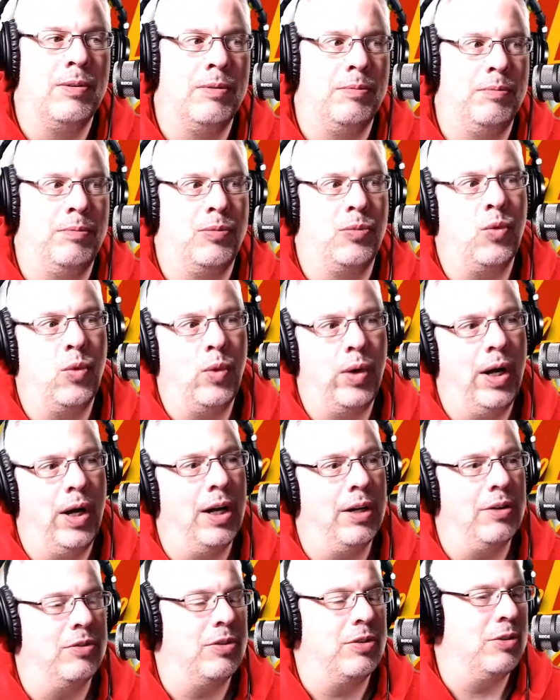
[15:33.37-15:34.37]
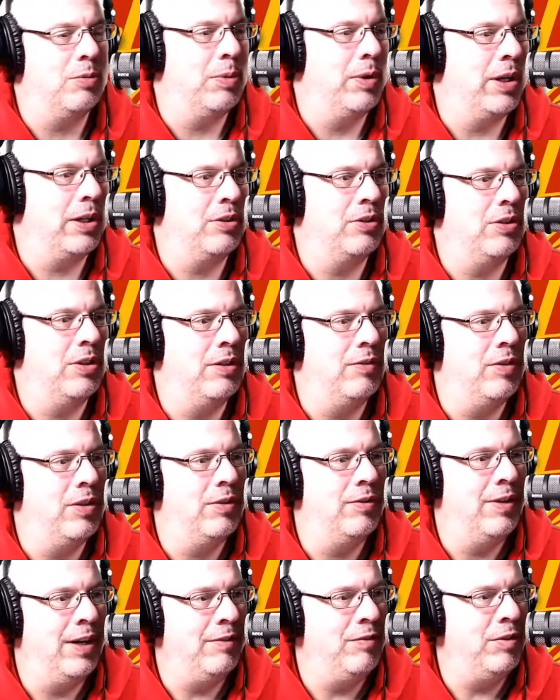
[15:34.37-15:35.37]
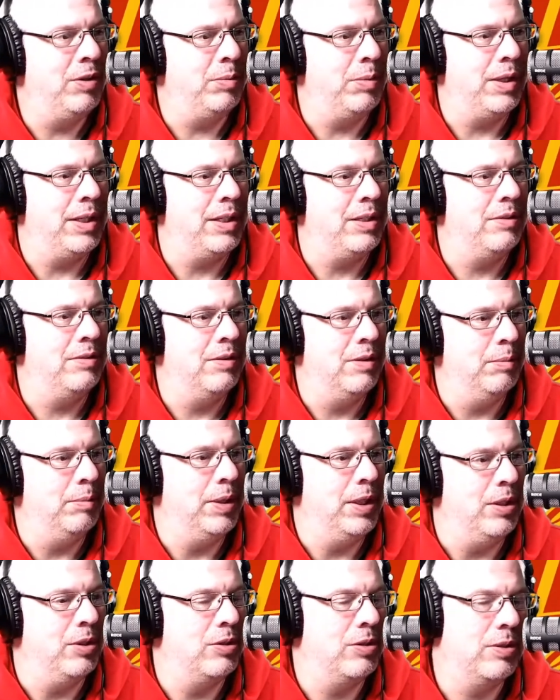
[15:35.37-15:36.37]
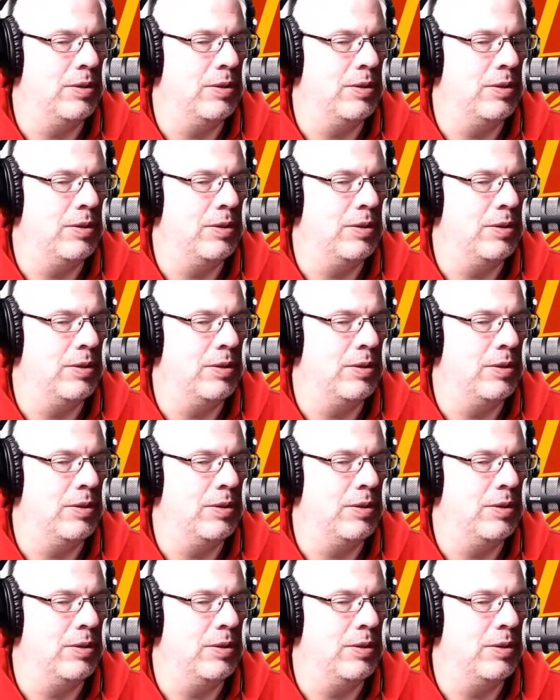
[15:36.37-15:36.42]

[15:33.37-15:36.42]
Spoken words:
Quite honestly, his production level of everybody diminished.